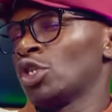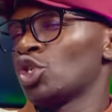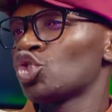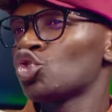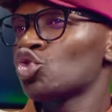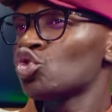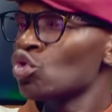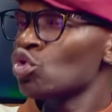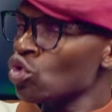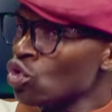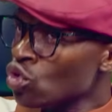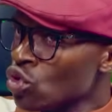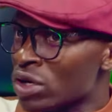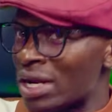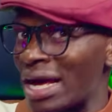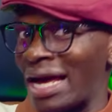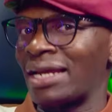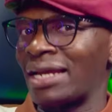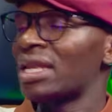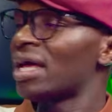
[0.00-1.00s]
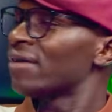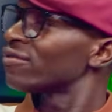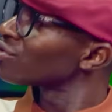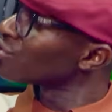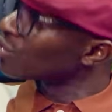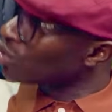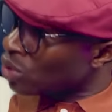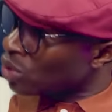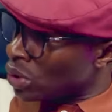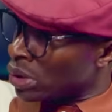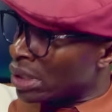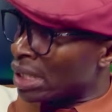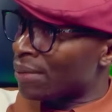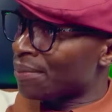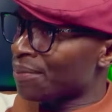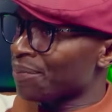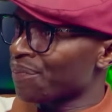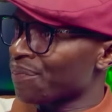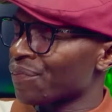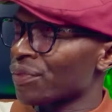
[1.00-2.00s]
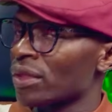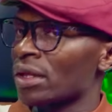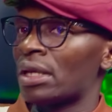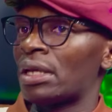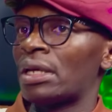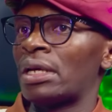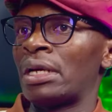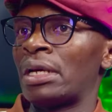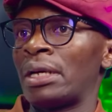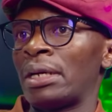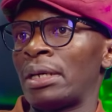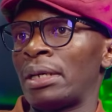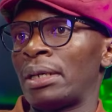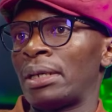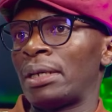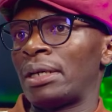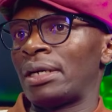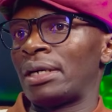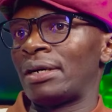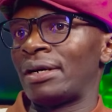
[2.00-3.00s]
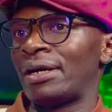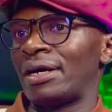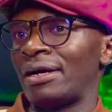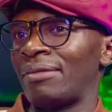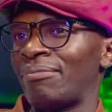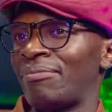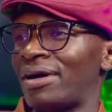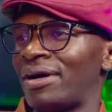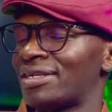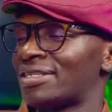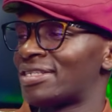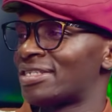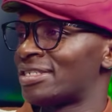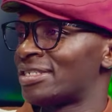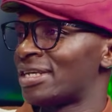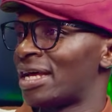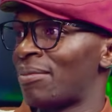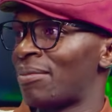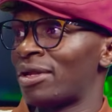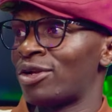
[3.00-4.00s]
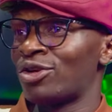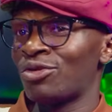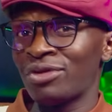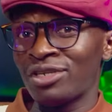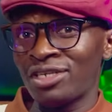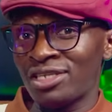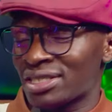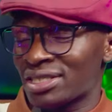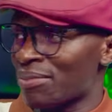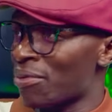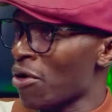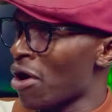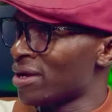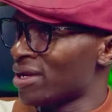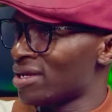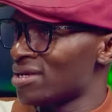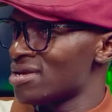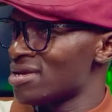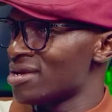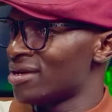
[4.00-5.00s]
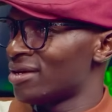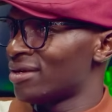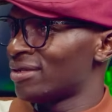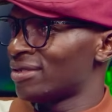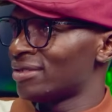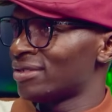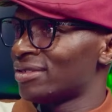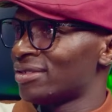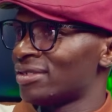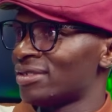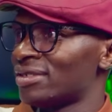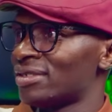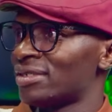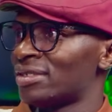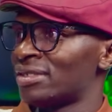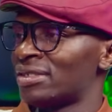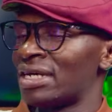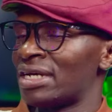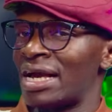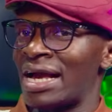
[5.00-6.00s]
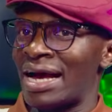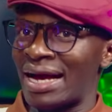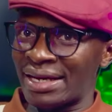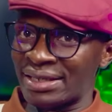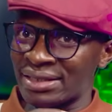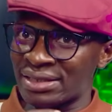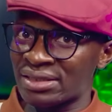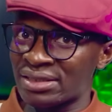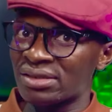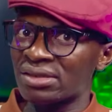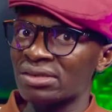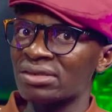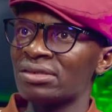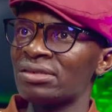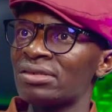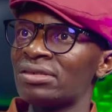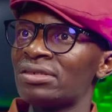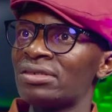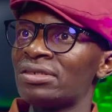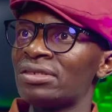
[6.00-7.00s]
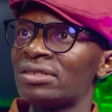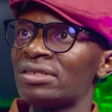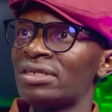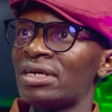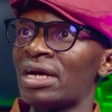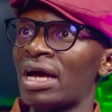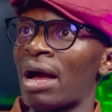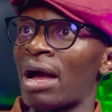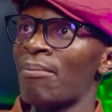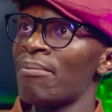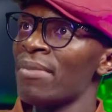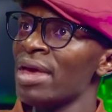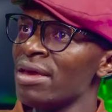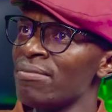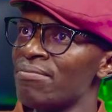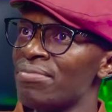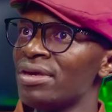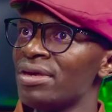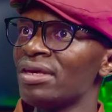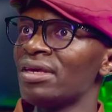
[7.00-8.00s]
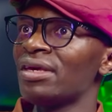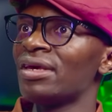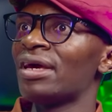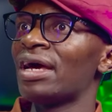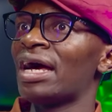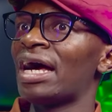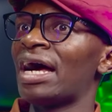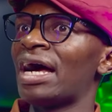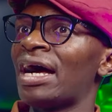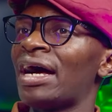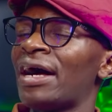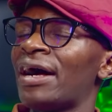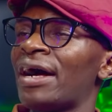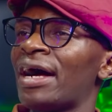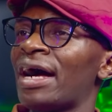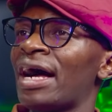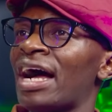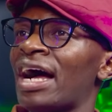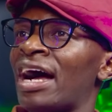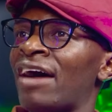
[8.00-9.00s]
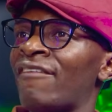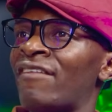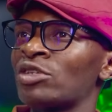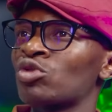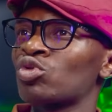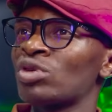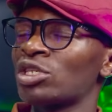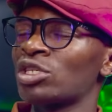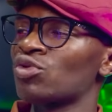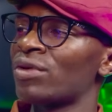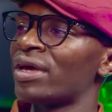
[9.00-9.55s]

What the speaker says: Sungura, I love Sungura, but I'm a little bit disappointed. The guys are maybe about